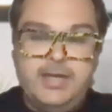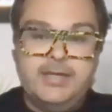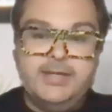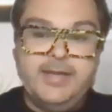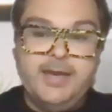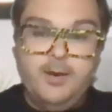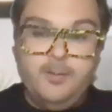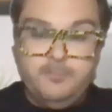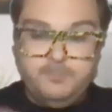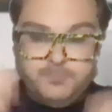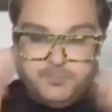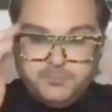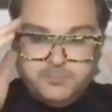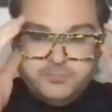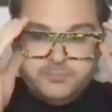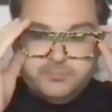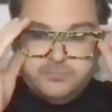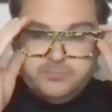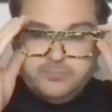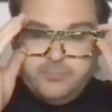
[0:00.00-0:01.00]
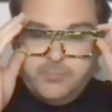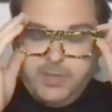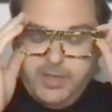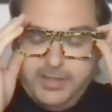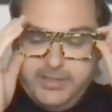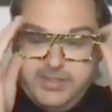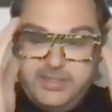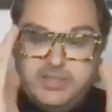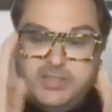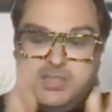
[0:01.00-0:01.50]
Now,
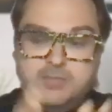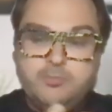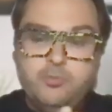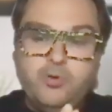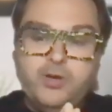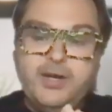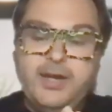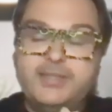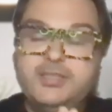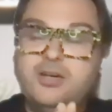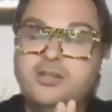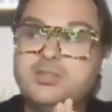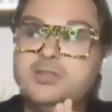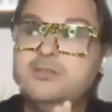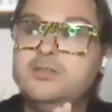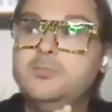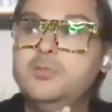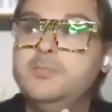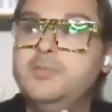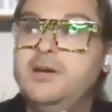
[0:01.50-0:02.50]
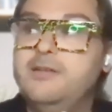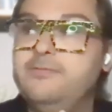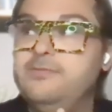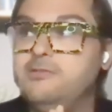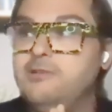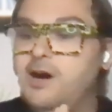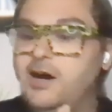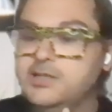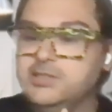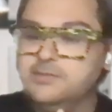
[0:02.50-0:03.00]
if at this point, I talked a little bit about
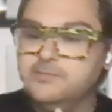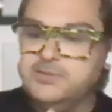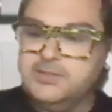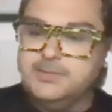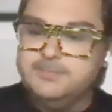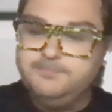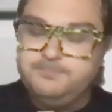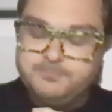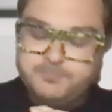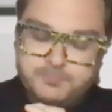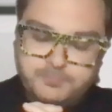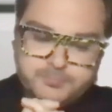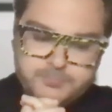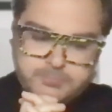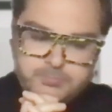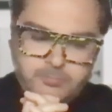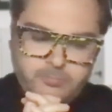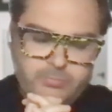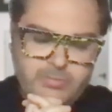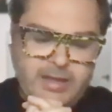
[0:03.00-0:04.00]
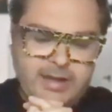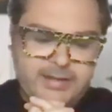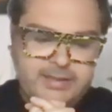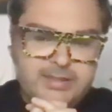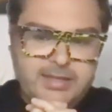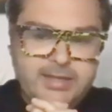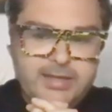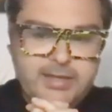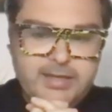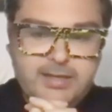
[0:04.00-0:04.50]
philosophy. I
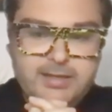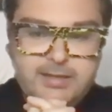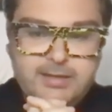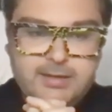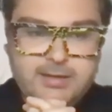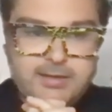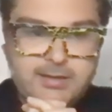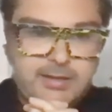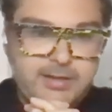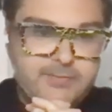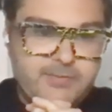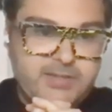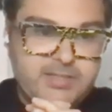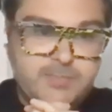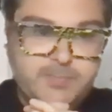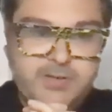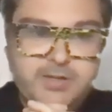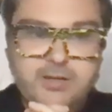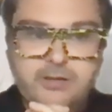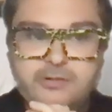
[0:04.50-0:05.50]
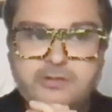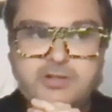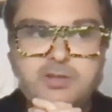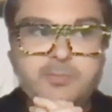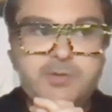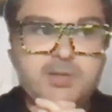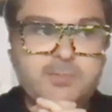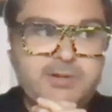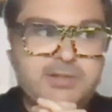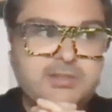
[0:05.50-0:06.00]
think if I speak a little
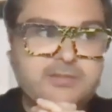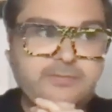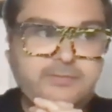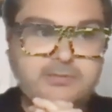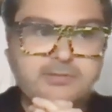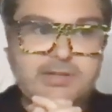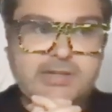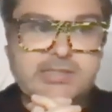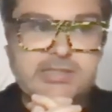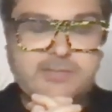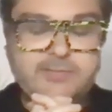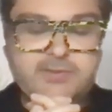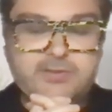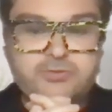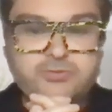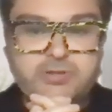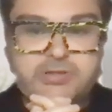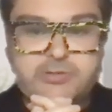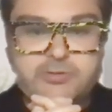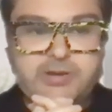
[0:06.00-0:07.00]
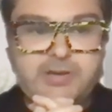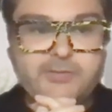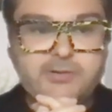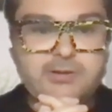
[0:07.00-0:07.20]
bit about the philosophy of TrustGraph,